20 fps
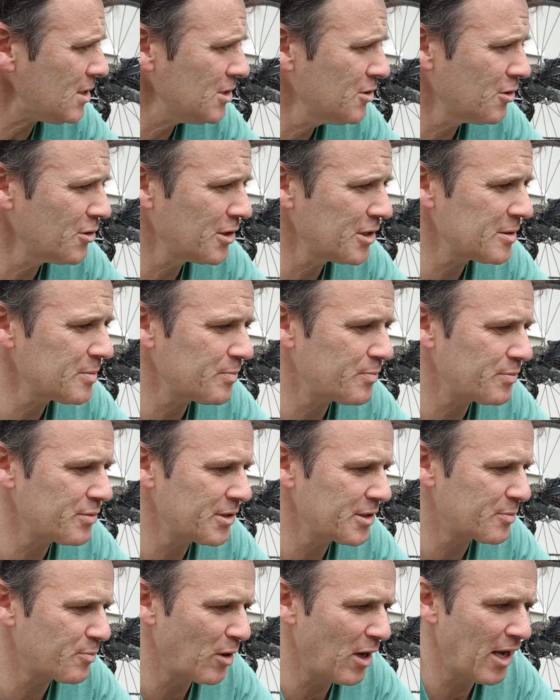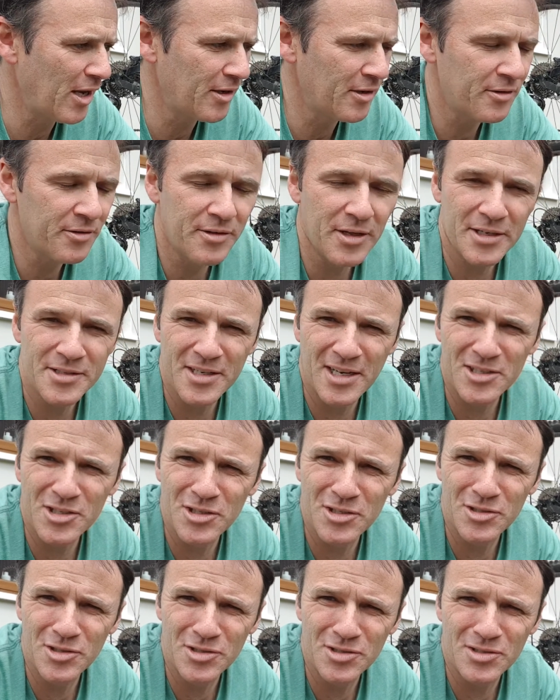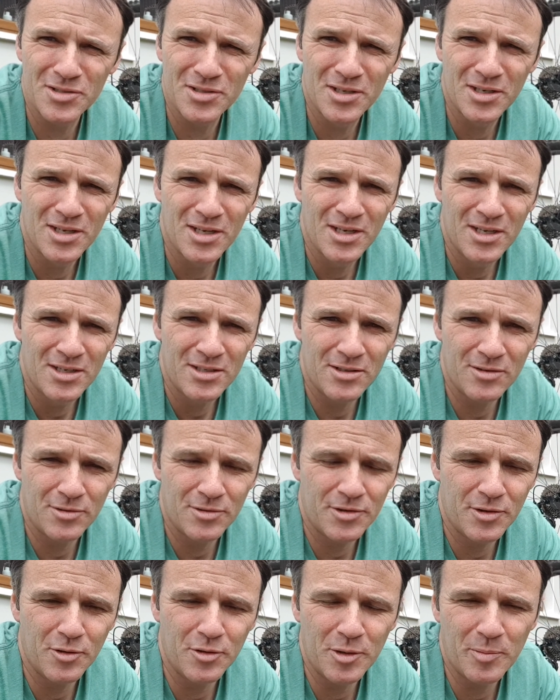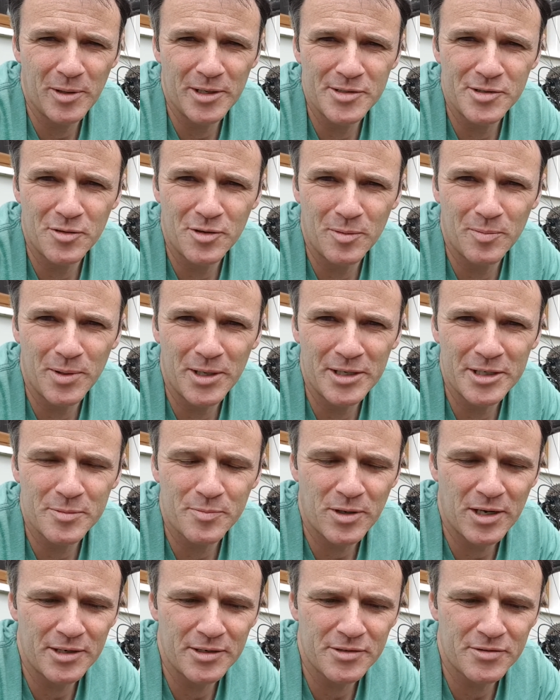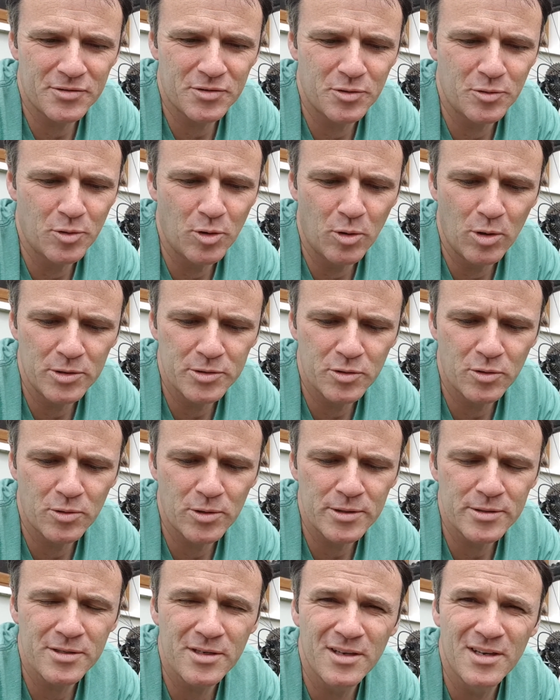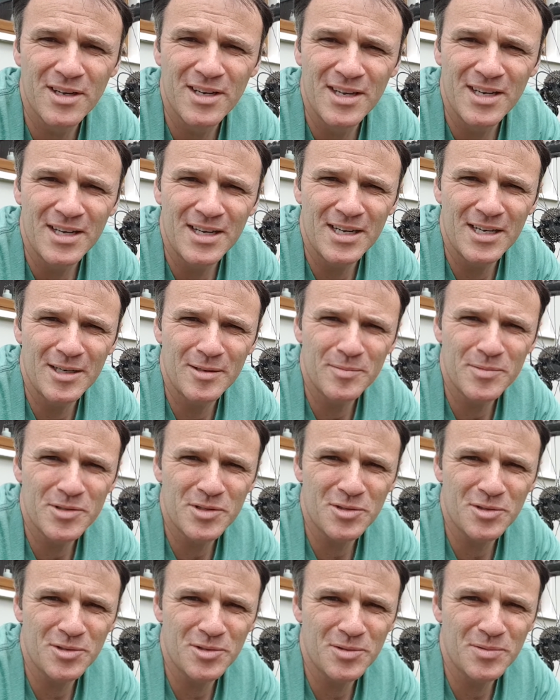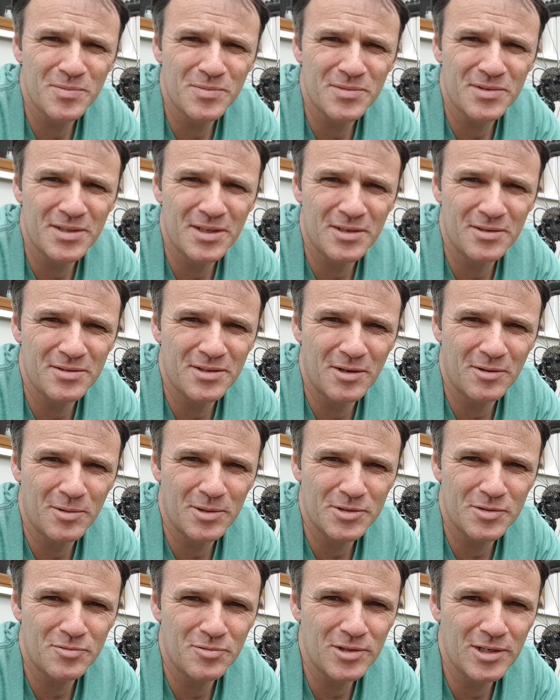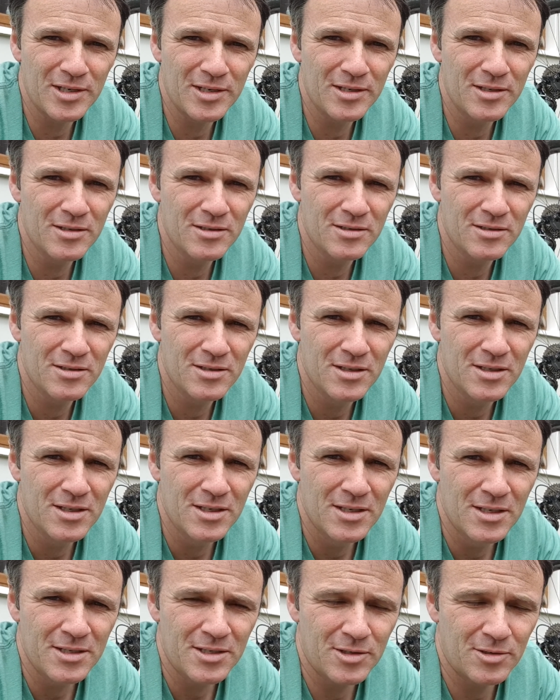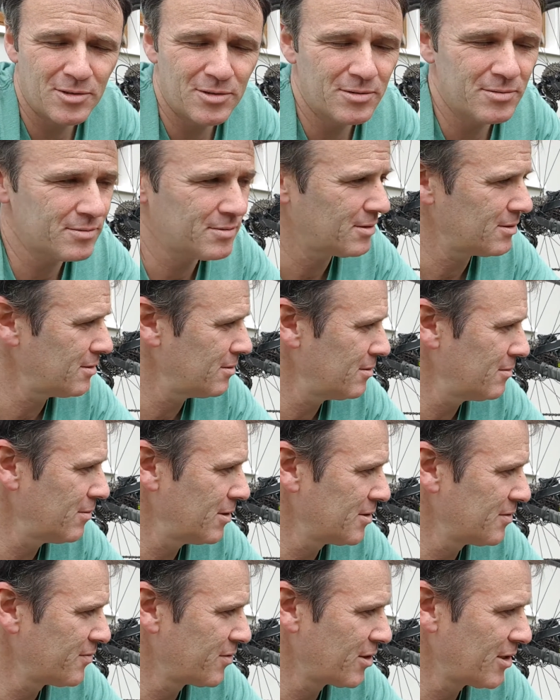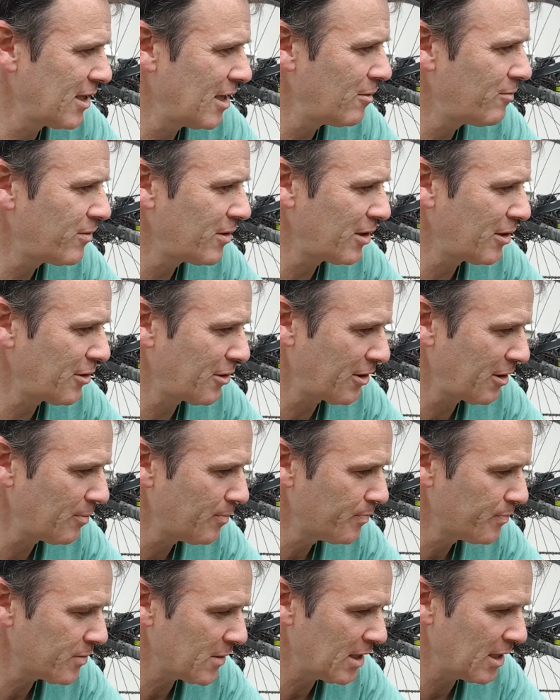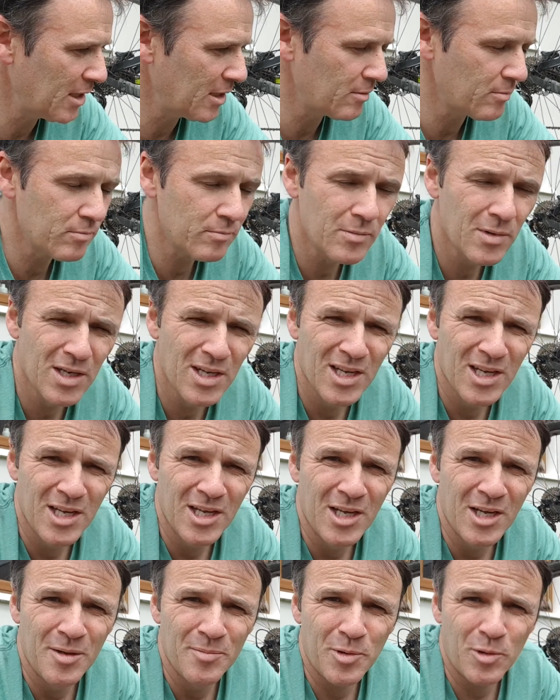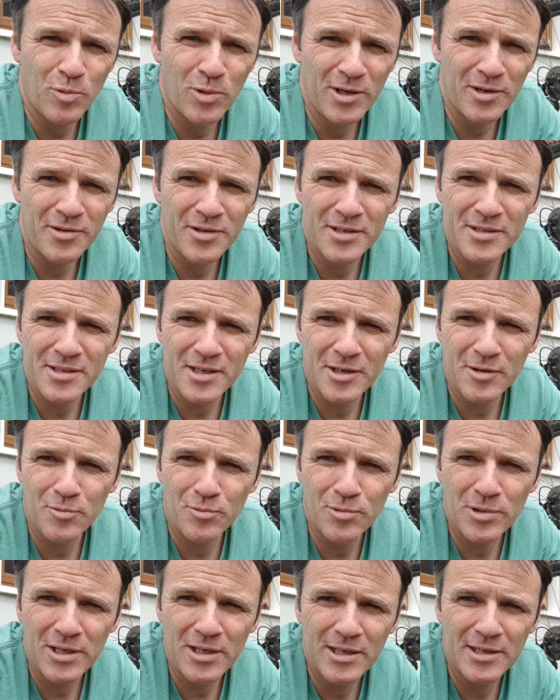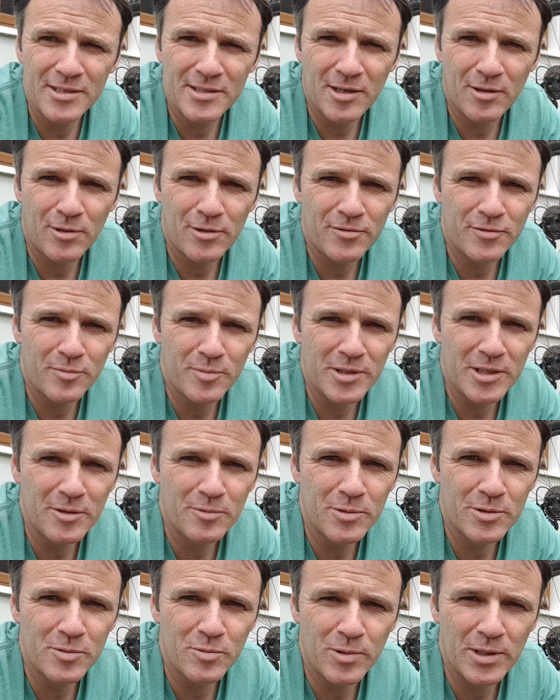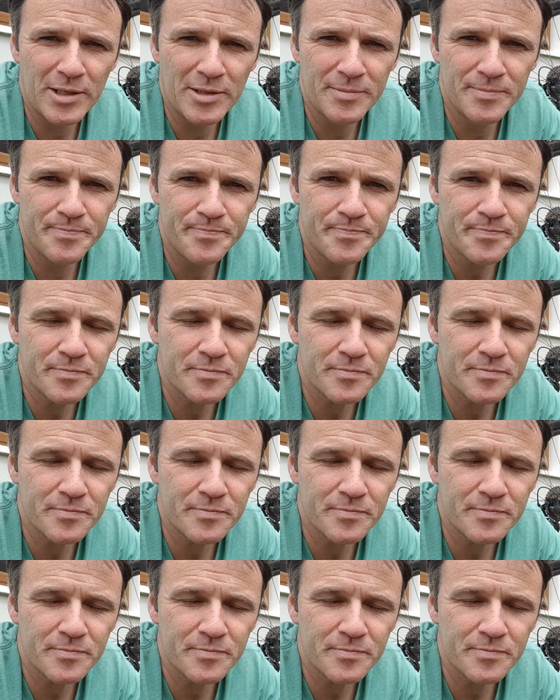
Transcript: this brand. That's actually just, the only place you can buy this brand is through Go Outdoors. So that wasn't really, it wasn't very helpful out of them. But where things kind of really soured for me was when